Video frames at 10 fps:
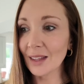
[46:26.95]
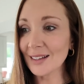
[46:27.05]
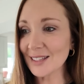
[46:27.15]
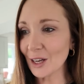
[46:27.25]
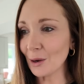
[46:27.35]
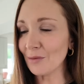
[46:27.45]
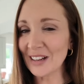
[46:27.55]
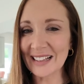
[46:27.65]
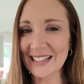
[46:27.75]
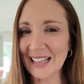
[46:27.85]
So I'm
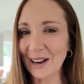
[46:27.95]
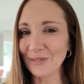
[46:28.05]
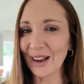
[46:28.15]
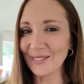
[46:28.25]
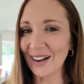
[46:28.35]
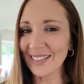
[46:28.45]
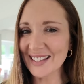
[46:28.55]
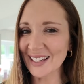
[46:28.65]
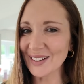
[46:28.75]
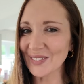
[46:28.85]
feeling the same way about the
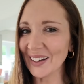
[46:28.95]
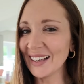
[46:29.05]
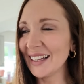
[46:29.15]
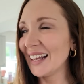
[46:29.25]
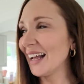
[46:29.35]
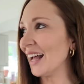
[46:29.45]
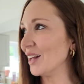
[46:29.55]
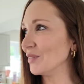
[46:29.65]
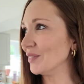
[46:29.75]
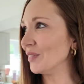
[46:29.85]
sofa.
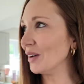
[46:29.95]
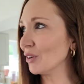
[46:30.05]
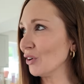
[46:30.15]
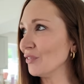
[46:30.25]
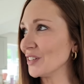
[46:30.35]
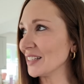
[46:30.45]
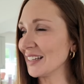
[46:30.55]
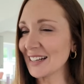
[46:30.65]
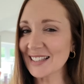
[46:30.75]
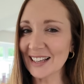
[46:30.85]
But I'm confident
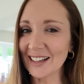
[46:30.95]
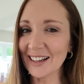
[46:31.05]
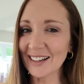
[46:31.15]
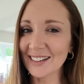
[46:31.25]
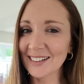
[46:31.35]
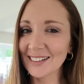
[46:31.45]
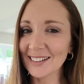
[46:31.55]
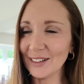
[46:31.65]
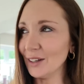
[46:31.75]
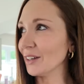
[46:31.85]
that it's going to
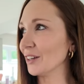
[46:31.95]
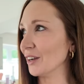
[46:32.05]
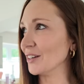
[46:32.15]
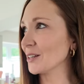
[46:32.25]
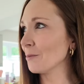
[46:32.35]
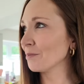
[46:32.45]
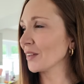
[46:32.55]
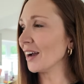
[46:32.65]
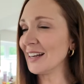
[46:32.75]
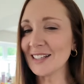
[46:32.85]
look good.
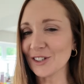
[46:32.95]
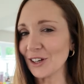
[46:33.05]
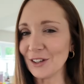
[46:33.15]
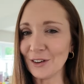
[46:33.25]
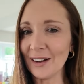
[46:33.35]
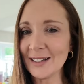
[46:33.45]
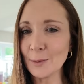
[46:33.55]
I need to show you guys